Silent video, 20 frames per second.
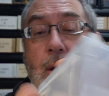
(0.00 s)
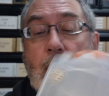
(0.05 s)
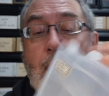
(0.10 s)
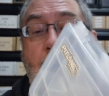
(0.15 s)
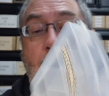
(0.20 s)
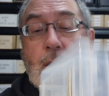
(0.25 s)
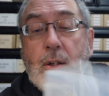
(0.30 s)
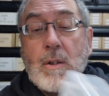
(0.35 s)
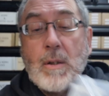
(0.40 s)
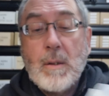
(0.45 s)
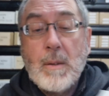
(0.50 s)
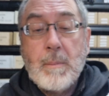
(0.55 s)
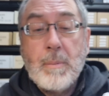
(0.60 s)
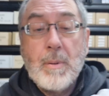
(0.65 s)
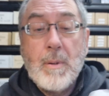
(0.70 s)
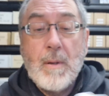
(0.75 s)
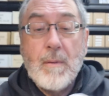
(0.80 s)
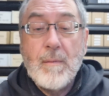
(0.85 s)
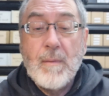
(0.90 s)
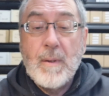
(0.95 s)
can actually
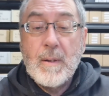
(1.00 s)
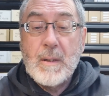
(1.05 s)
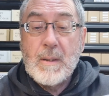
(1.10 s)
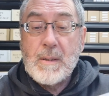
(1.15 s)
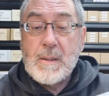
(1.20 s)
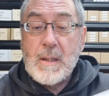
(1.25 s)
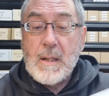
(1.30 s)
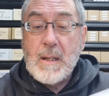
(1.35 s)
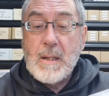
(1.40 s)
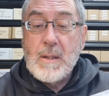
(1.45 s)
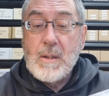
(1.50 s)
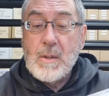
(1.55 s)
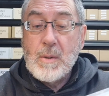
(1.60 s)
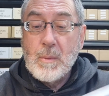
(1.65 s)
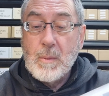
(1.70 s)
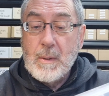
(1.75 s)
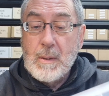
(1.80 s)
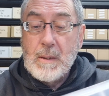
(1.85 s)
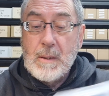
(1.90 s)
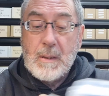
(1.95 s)
put your fingers
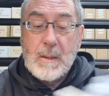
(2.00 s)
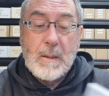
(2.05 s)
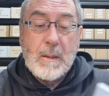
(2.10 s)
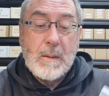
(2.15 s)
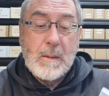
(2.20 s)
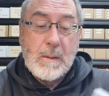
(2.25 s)
into it